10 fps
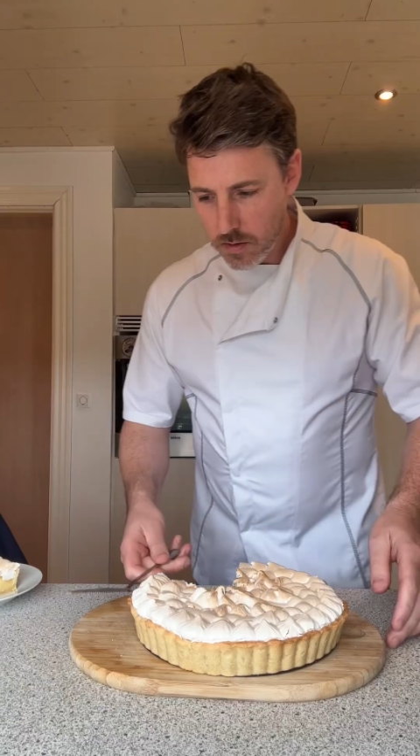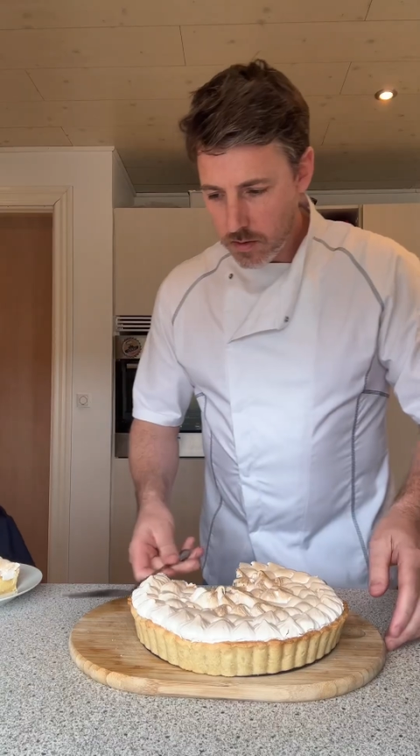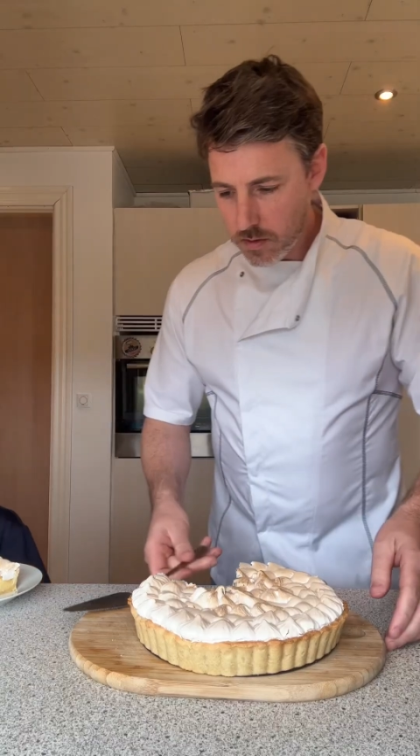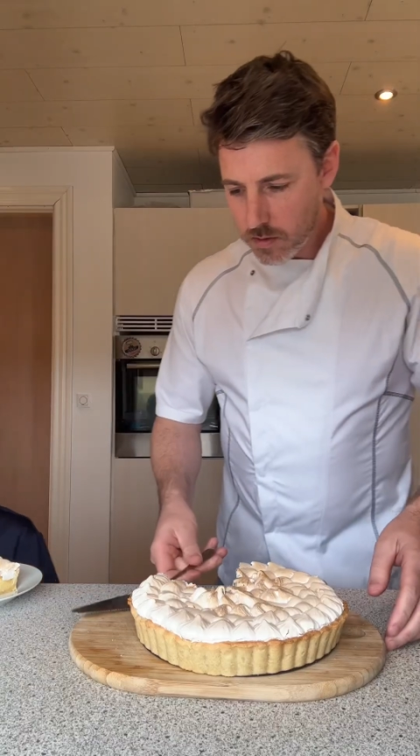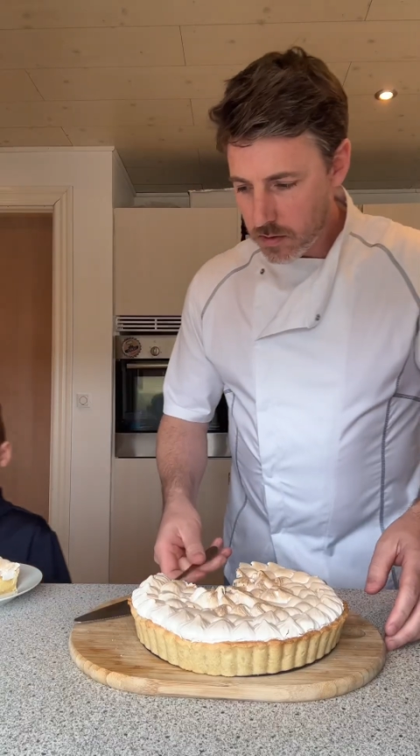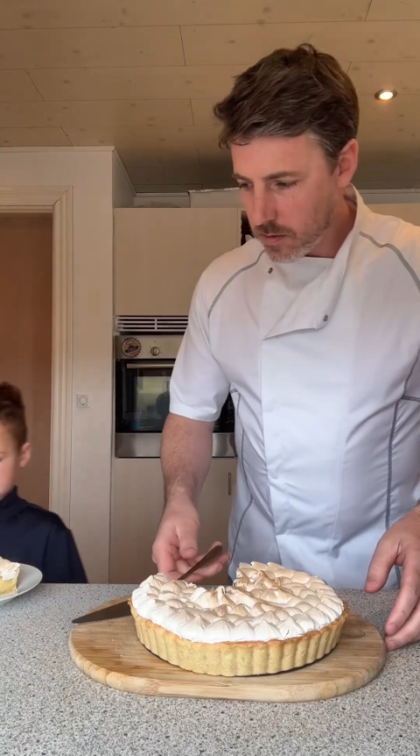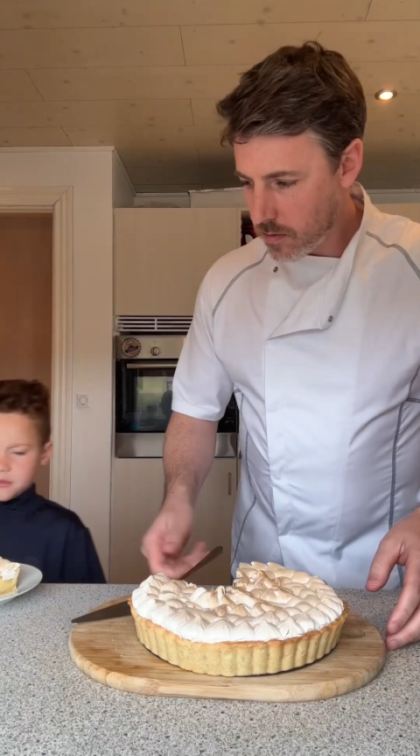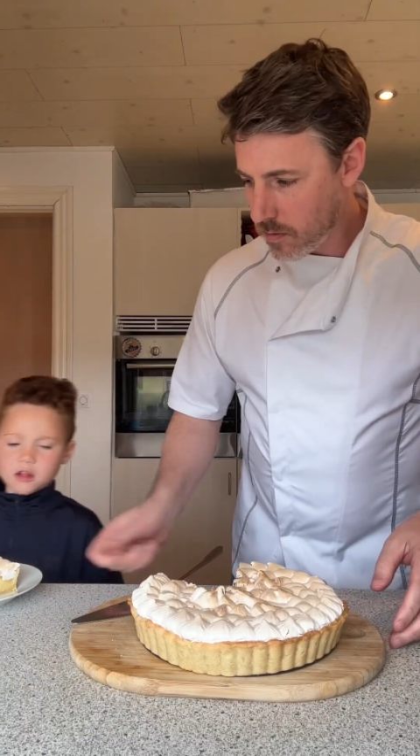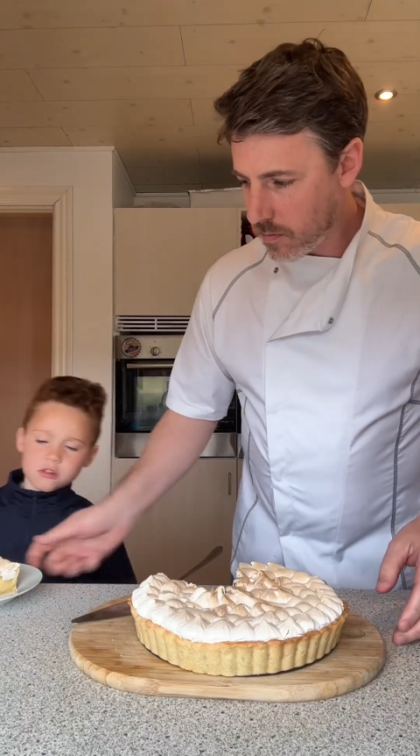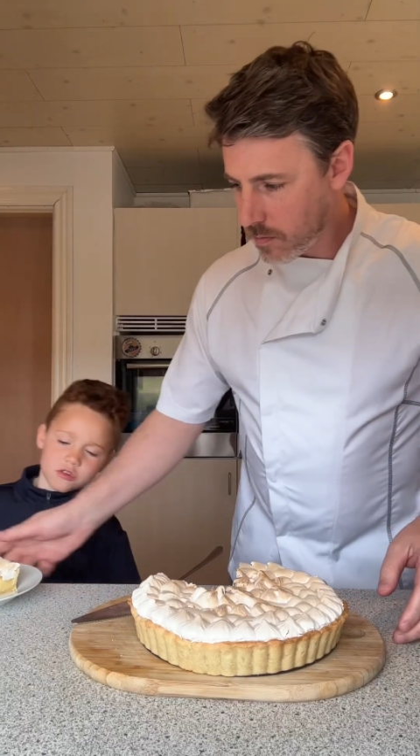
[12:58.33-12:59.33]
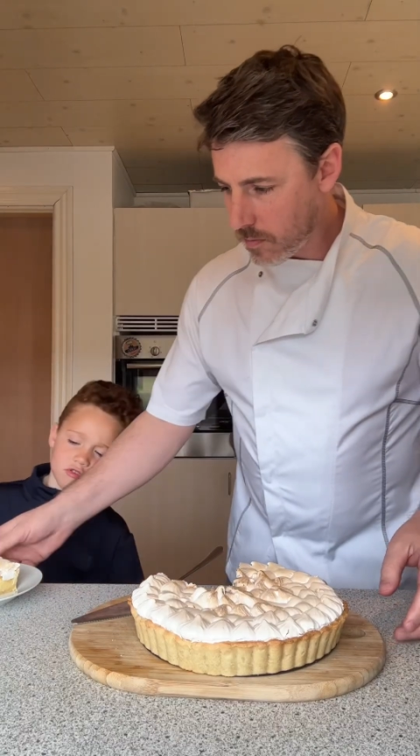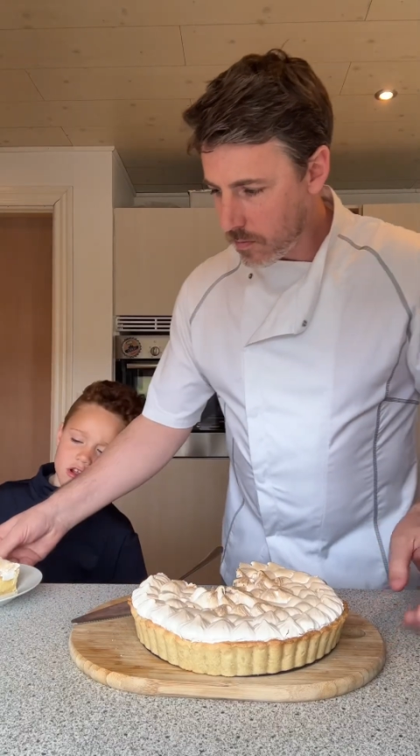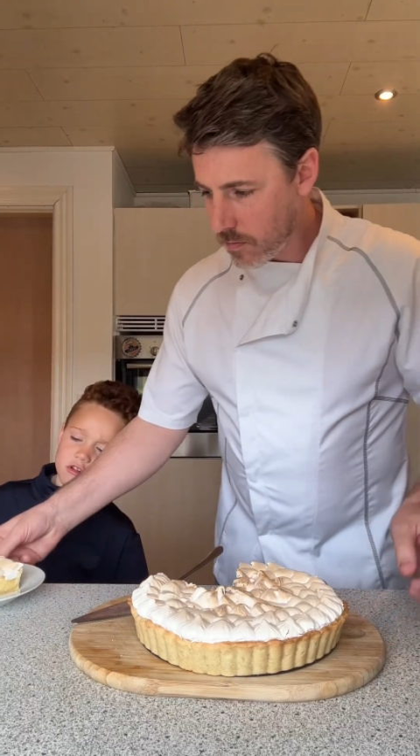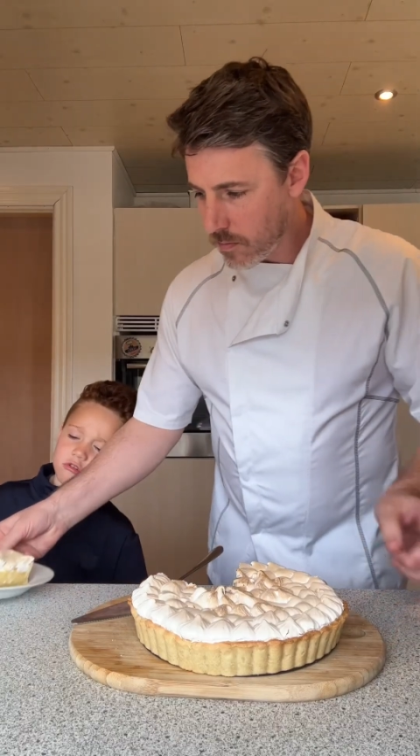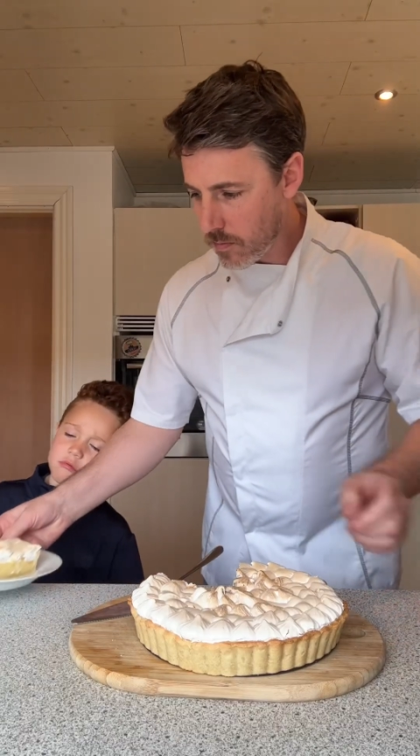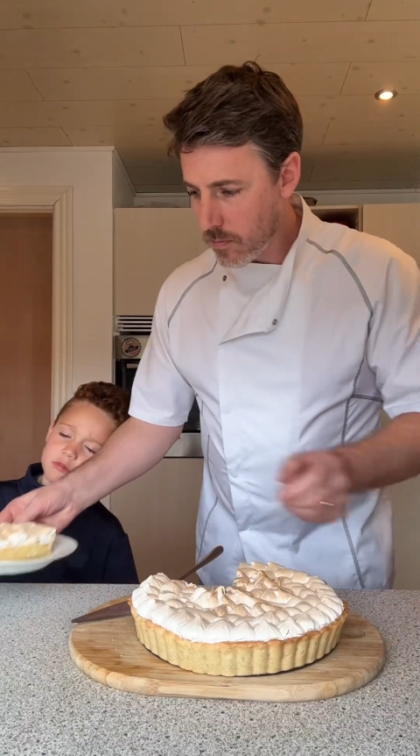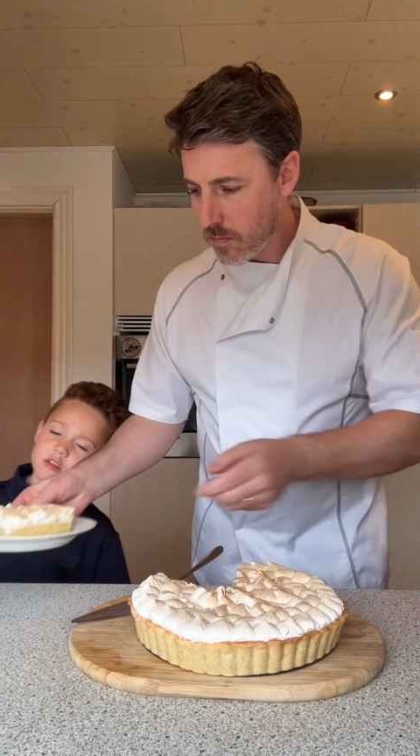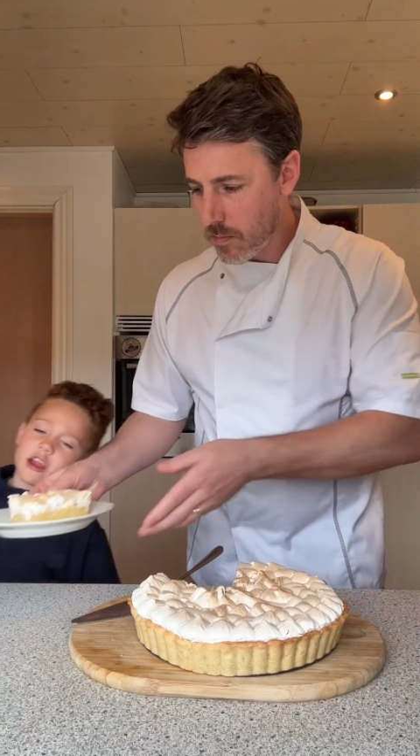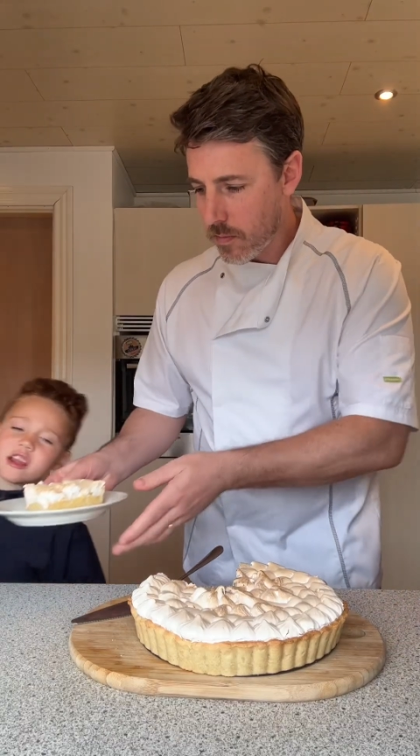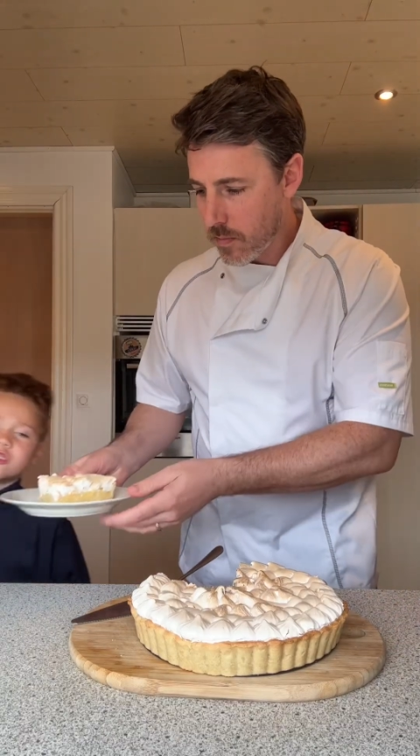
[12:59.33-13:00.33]
That looks like a little bit
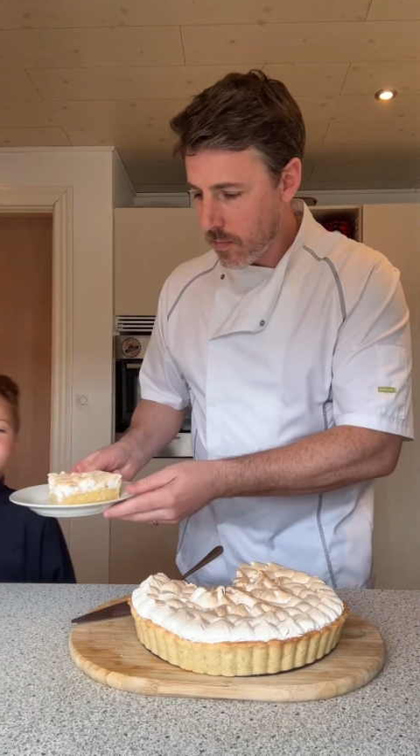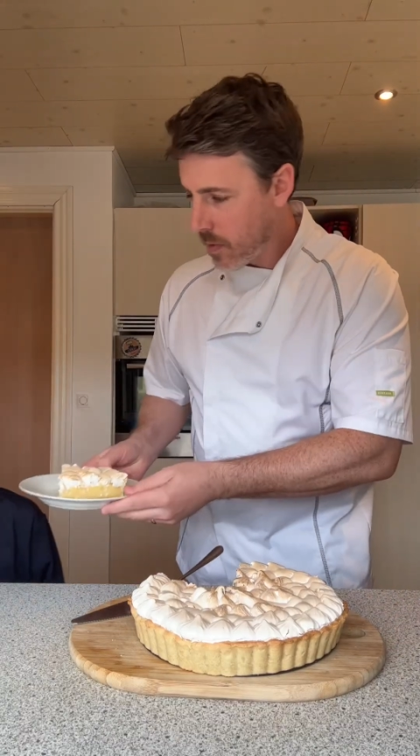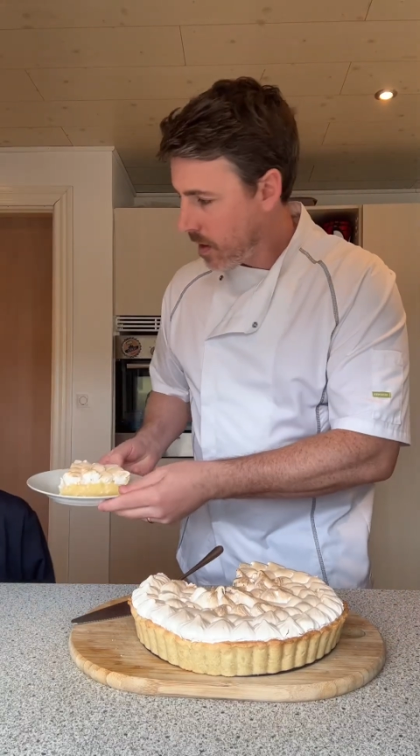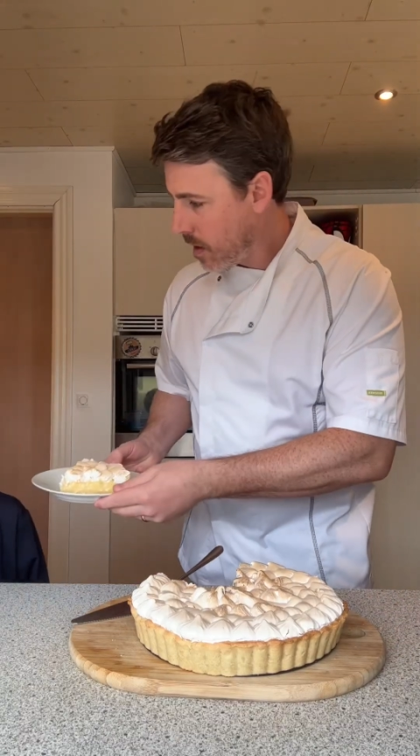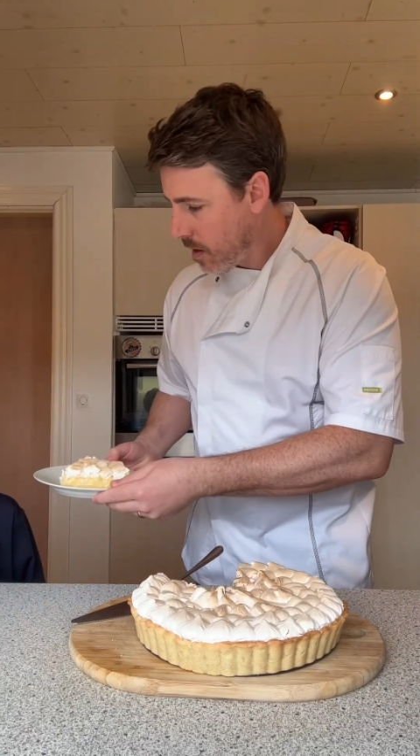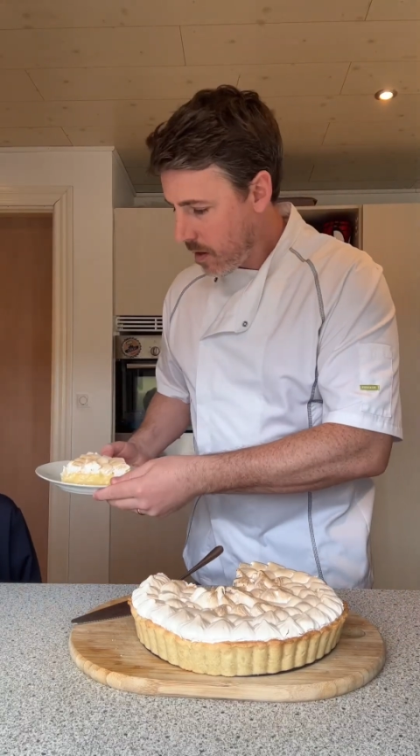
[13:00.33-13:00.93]
like a cheesecake.